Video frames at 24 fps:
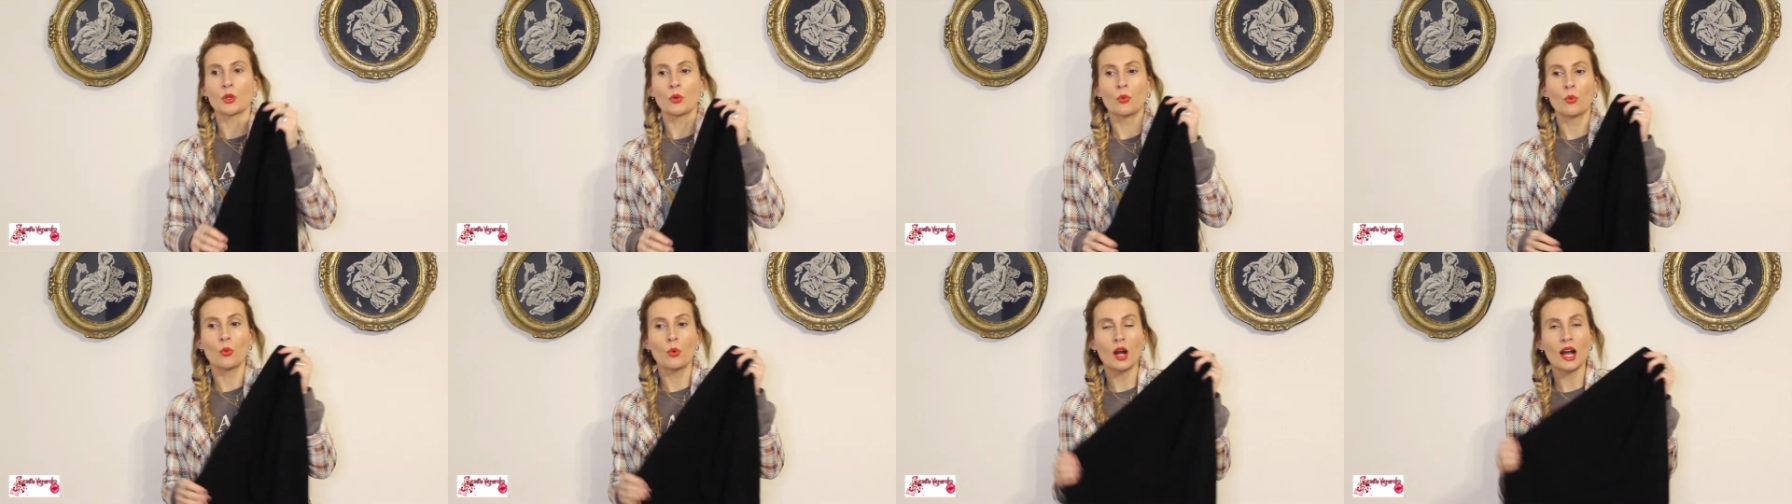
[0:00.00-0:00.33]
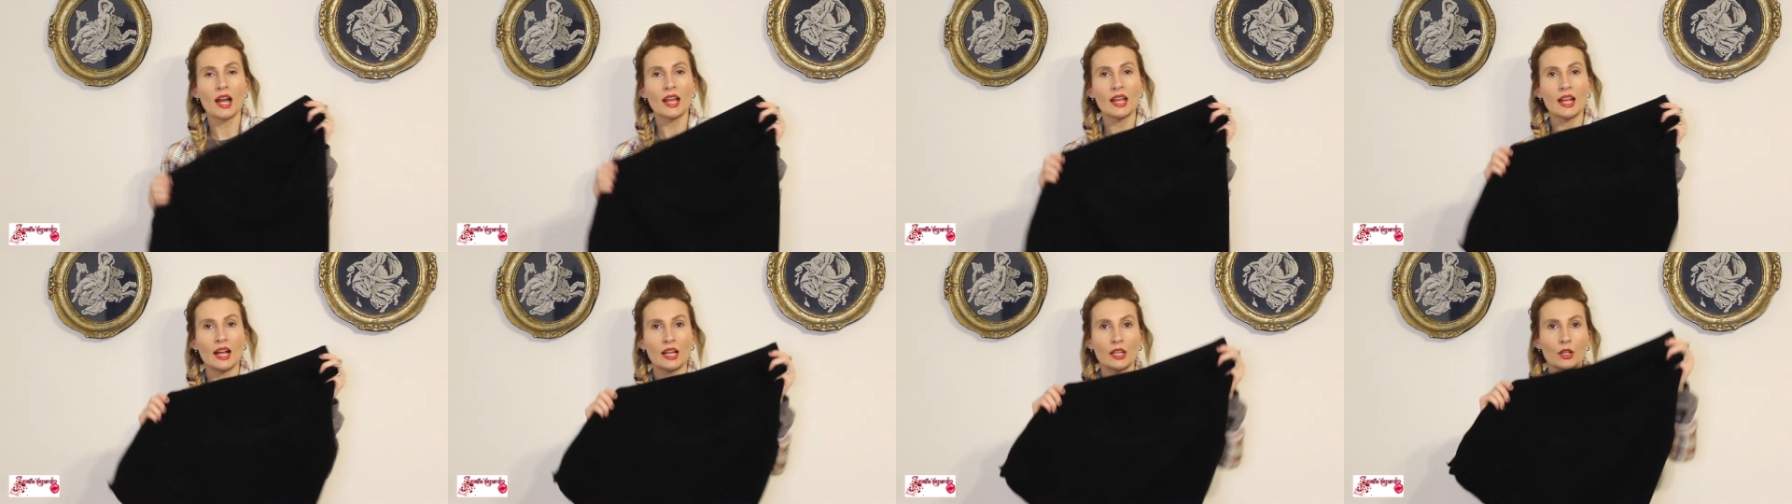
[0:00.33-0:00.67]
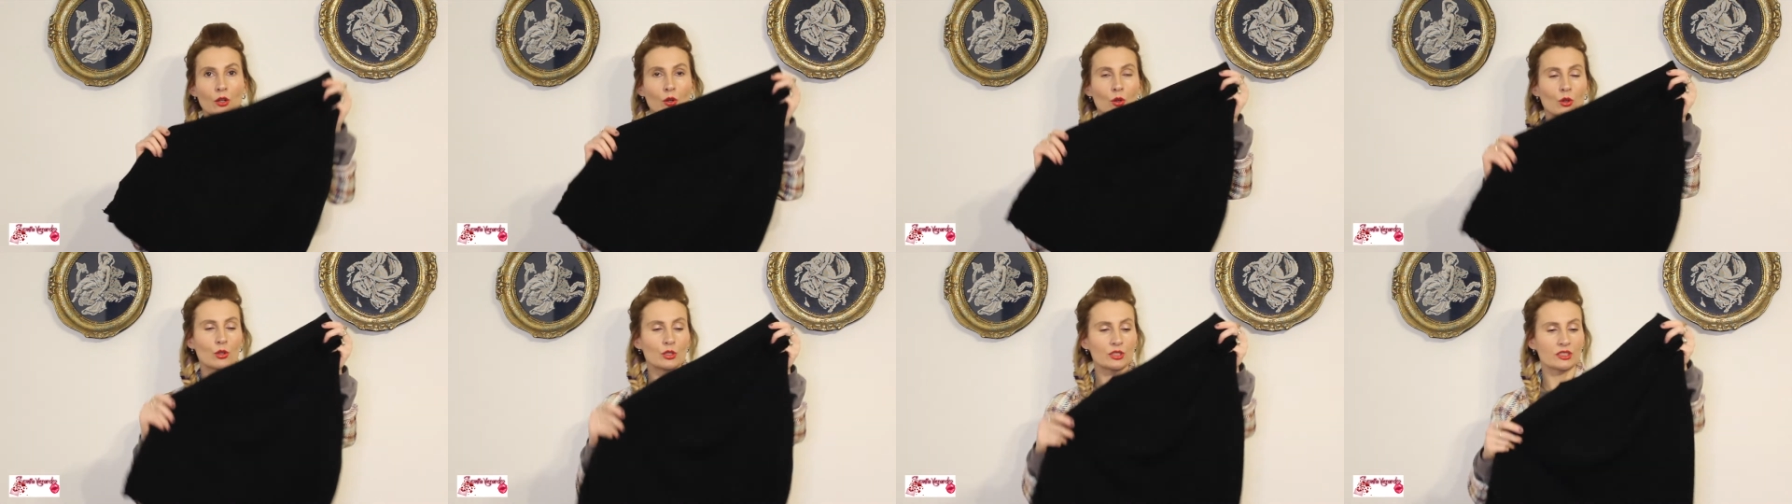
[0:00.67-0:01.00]
Why
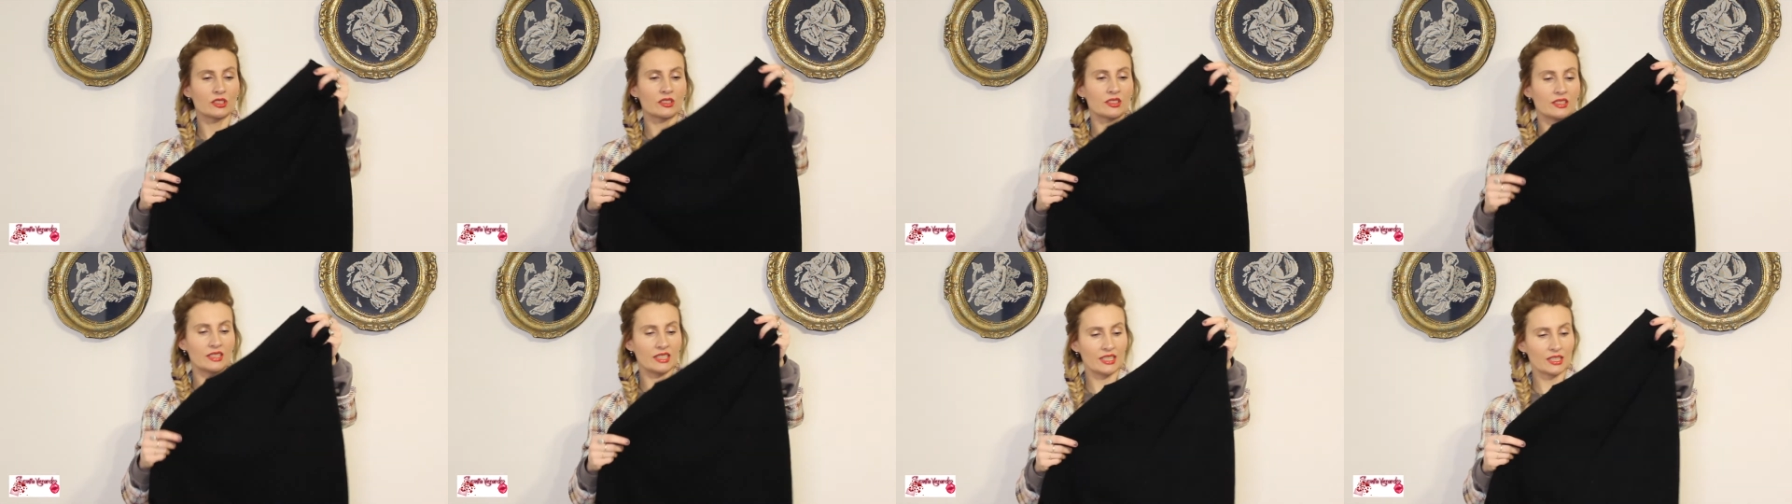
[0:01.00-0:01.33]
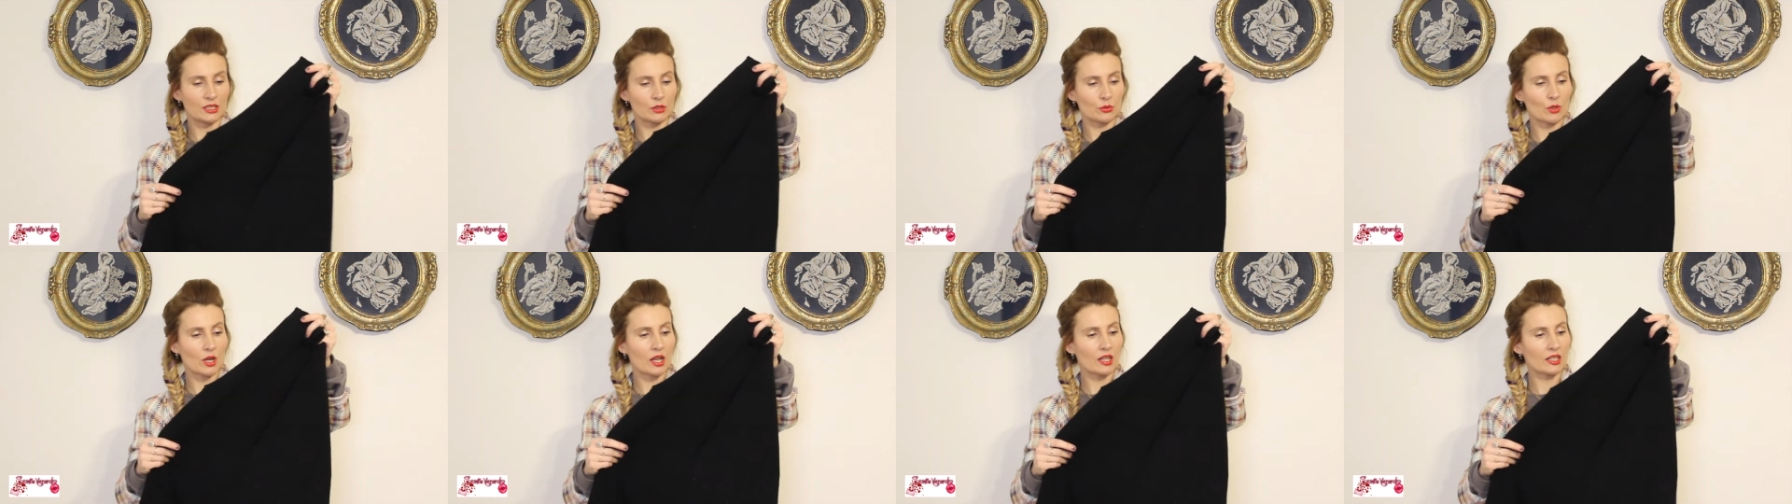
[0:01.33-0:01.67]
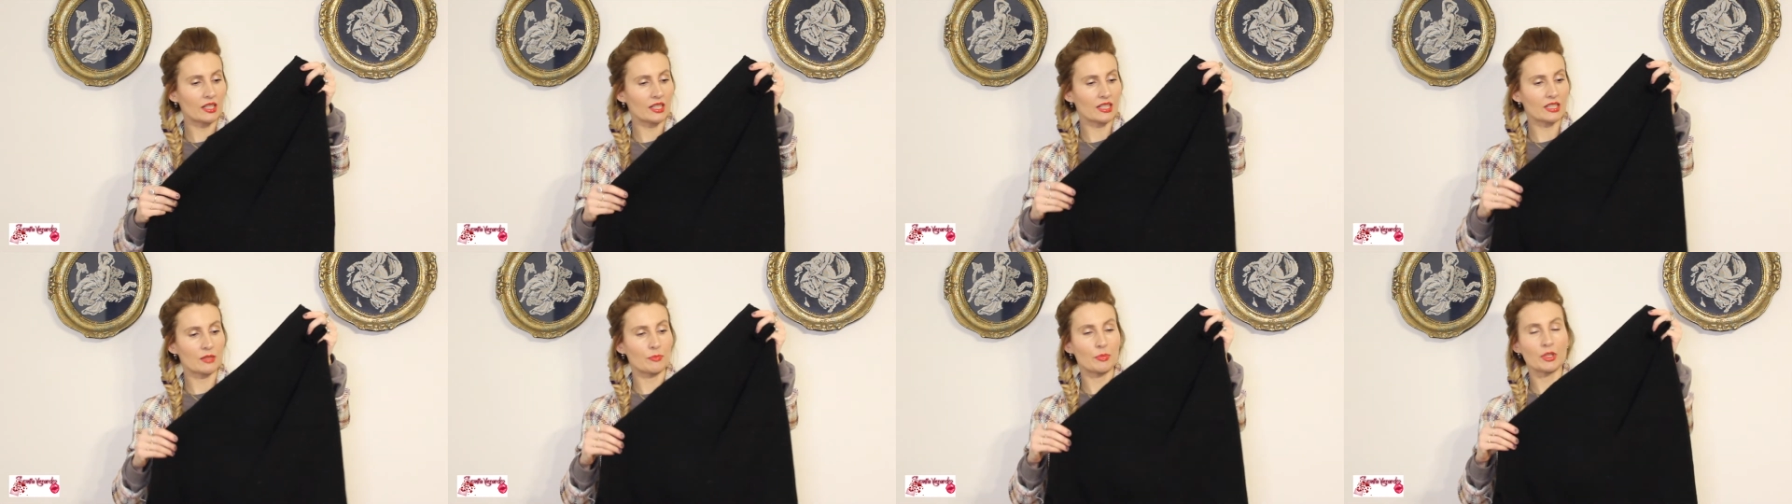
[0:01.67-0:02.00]
I ordered this
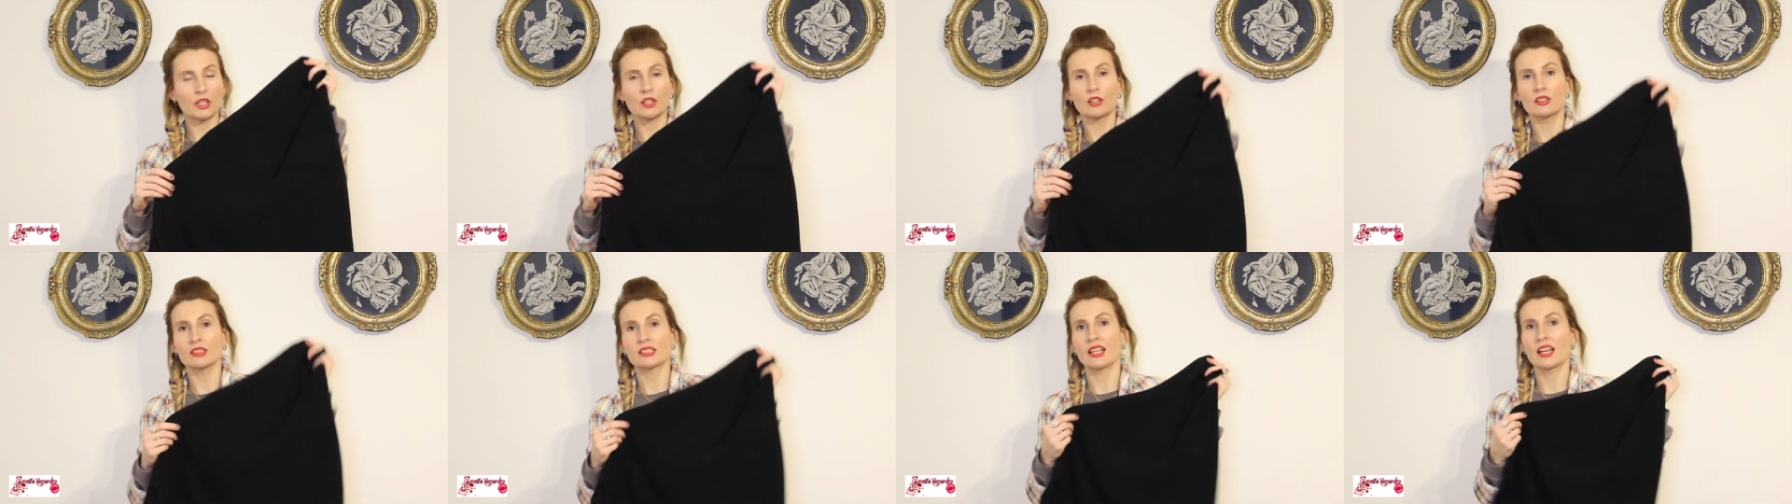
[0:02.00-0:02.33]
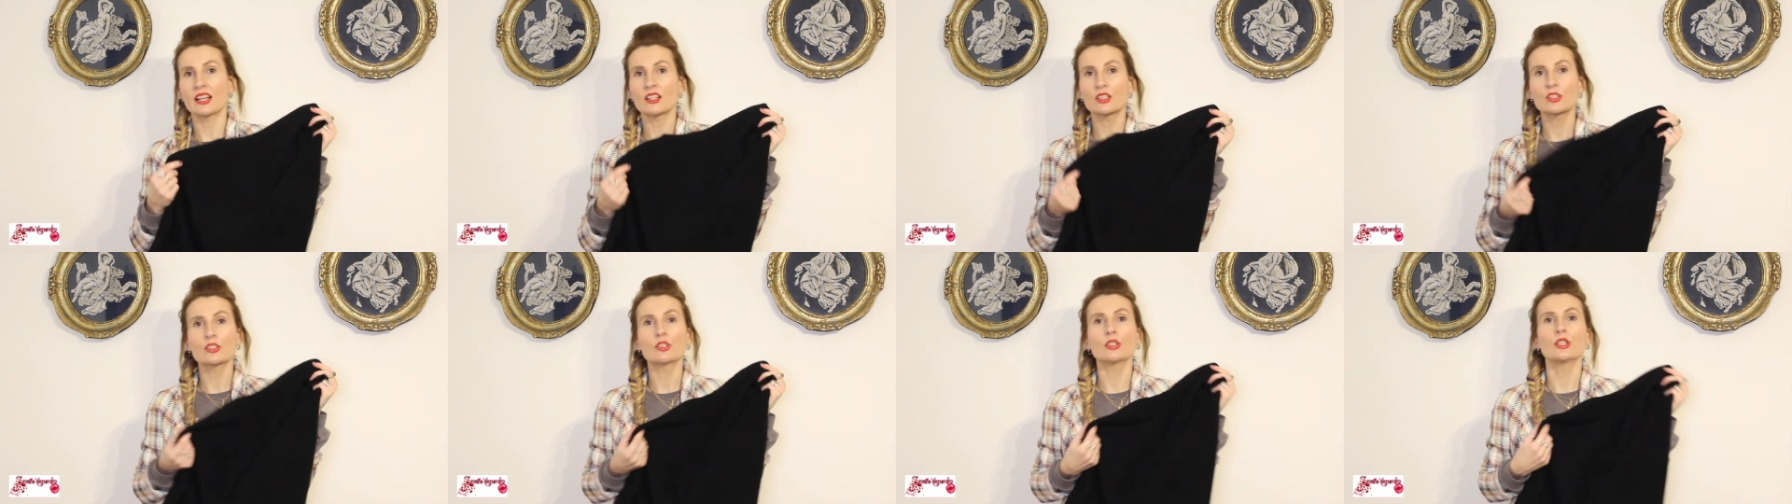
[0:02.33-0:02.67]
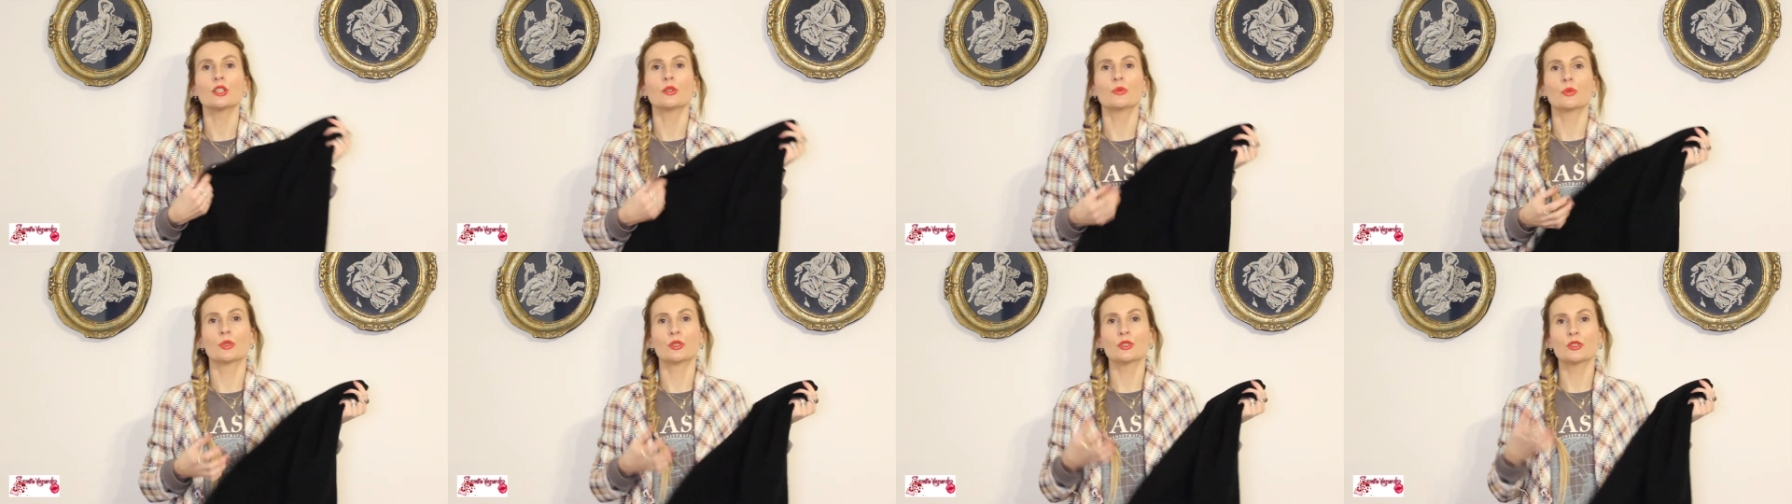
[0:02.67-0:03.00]
one is because I
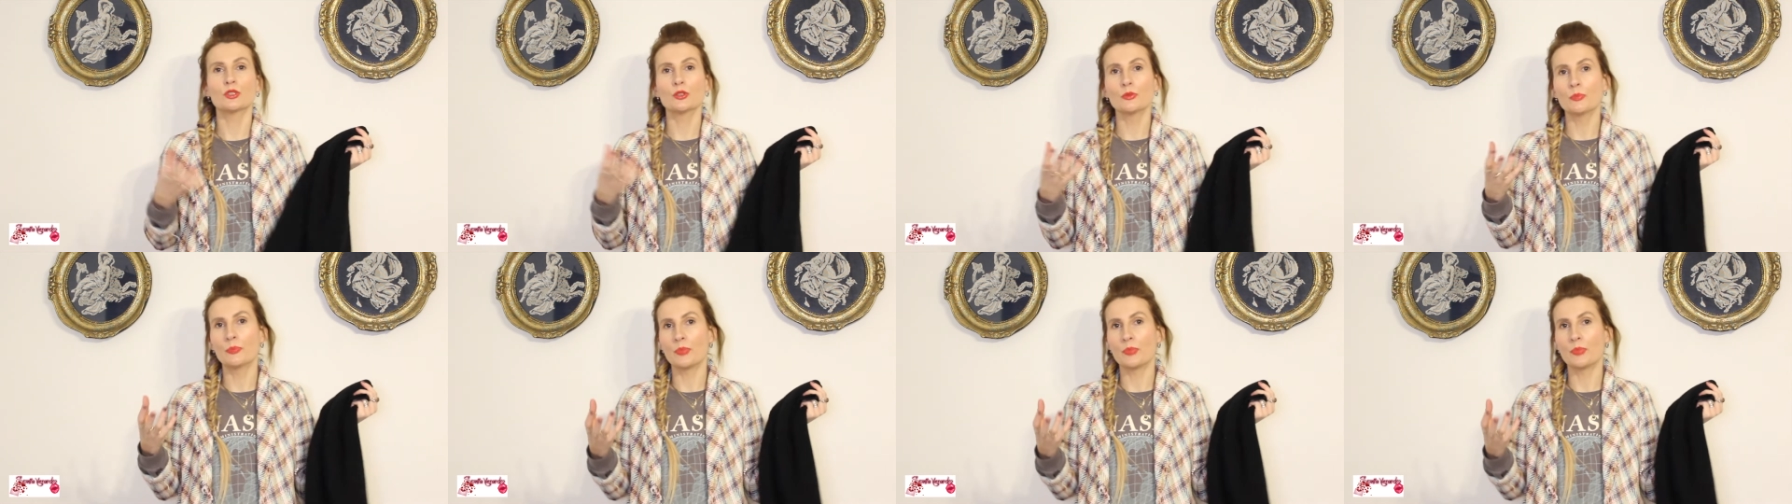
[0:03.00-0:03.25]
actually want to